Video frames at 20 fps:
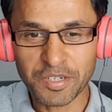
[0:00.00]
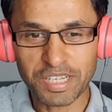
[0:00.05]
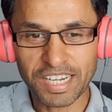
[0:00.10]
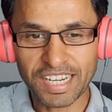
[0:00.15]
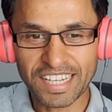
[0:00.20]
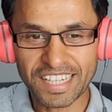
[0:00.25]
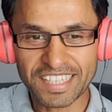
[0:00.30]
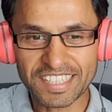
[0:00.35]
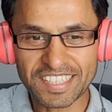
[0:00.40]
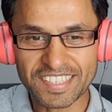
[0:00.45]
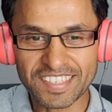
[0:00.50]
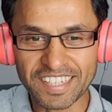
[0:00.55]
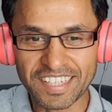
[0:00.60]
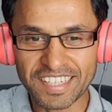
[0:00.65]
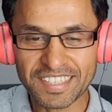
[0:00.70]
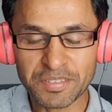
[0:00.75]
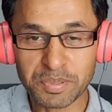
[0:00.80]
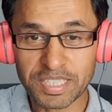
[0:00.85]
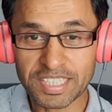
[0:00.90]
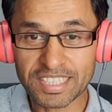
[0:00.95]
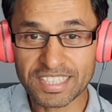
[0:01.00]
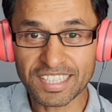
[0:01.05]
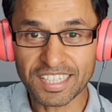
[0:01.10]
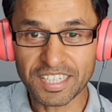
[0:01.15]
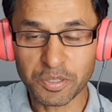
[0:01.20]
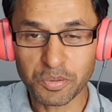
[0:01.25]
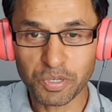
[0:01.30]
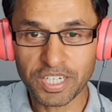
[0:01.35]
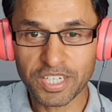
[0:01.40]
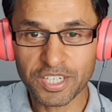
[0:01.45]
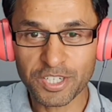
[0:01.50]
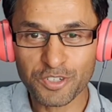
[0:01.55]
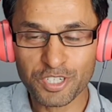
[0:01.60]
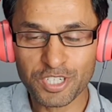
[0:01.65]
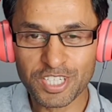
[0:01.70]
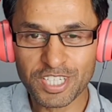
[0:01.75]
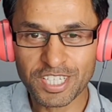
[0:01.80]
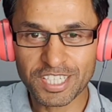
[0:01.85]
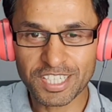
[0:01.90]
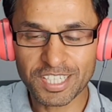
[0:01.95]
yeah, we'll get into that. But quite
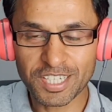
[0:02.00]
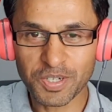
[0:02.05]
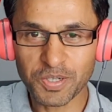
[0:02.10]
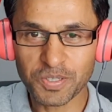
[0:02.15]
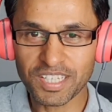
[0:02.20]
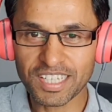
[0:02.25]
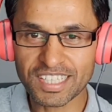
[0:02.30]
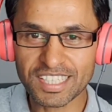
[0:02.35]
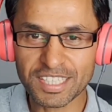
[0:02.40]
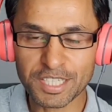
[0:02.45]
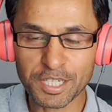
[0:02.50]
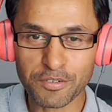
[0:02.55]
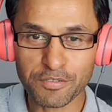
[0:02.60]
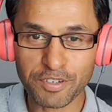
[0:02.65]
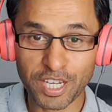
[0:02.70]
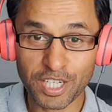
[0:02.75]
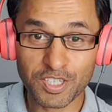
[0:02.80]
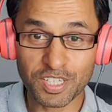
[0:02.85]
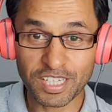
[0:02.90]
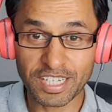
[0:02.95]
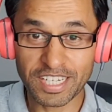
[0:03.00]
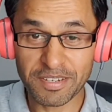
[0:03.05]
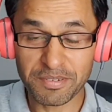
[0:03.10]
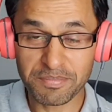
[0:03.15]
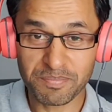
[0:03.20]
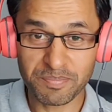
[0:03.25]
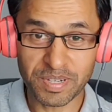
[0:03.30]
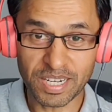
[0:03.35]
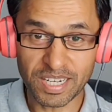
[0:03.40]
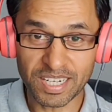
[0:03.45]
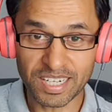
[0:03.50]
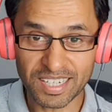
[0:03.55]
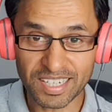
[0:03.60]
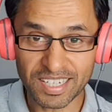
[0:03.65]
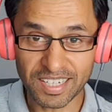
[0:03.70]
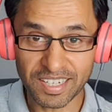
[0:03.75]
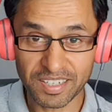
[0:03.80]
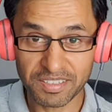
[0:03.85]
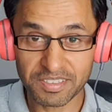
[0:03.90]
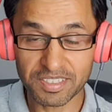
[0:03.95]
interesting to know that you have actually
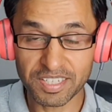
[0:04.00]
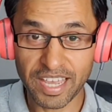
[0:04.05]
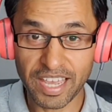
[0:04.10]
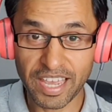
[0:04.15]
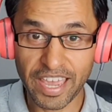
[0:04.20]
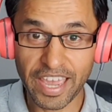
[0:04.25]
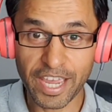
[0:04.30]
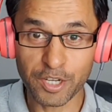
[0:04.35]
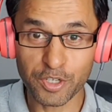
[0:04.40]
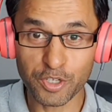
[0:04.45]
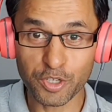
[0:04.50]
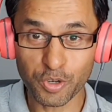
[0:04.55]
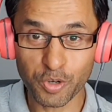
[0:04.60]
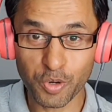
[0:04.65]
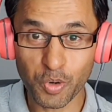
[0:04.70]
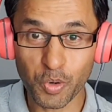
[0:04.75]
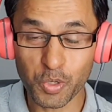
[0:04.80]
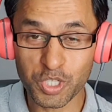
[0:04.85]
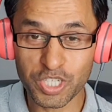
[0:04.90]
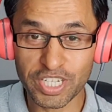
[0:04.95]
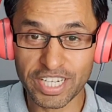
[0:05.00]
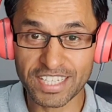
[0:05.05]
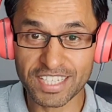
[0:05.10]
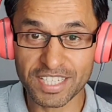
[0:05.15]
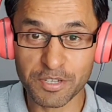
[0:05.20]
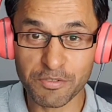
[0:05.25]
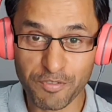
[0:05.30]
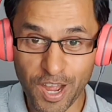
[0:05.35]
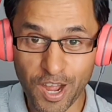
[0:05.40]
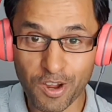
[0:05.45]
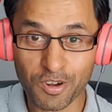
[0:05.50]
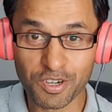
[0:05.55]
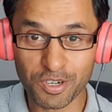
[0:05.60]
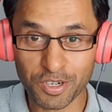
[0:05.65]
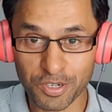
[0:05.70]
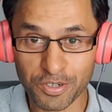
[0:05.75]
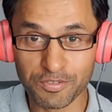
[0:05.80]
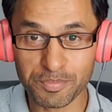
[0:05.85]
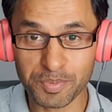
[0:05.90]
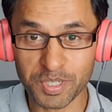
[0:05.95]
had your coach as the
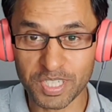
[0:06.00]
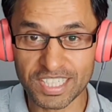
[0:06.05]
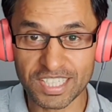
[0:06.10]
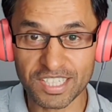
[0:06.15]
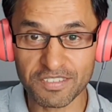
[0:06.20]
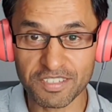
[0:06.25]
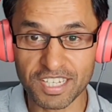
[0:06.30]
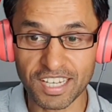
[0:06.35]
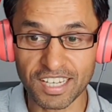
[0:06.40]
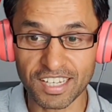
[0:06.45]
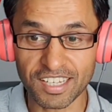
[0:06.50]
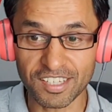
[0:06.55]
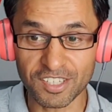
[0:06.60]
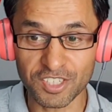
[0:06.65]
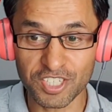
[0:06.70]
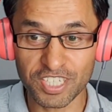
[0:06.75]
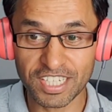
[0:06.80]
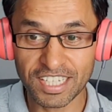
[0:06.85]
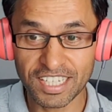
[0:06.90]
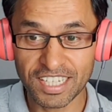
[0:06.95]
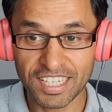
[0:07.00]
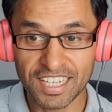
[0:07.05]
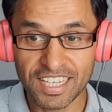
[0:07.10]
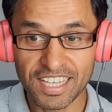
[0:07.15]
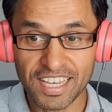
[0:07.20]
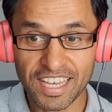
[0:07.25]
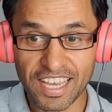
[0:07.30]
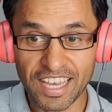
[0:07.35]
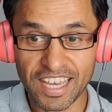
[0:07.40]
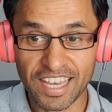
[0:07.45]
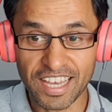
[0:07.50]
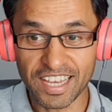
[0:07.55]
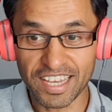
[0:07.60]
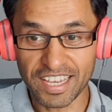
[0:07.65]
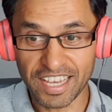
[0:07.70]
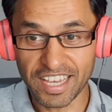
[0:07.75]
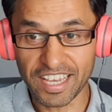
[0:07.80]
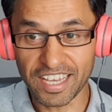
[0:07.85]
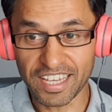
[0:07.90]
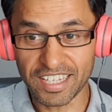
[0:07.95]
founder of positive psychology.
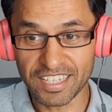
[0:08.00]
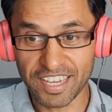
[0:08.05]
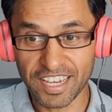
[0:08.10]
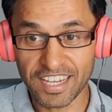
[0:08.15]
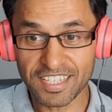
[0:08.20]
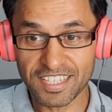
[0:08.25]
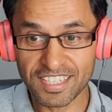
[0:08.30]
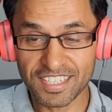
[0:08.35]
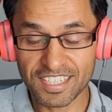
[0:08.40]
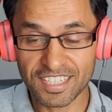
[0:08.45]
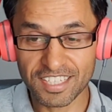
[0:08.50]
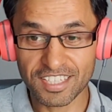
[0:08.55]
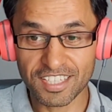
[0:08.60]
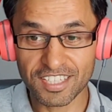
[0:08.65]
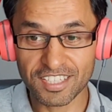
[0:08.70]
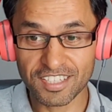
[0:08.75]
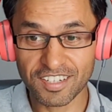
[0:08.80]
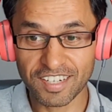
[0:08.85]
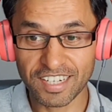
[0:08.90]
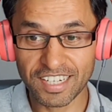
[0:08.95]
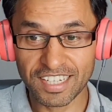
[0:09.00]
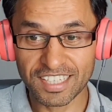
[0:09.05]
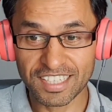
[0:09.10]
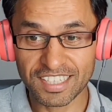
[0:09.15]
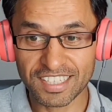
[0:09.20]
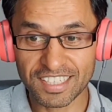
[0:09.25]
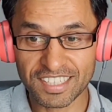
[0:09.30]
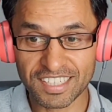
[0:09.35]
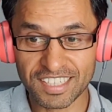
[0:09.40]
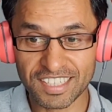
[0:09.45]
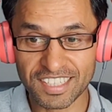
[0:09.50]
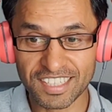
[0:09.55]
Yes, is that correct?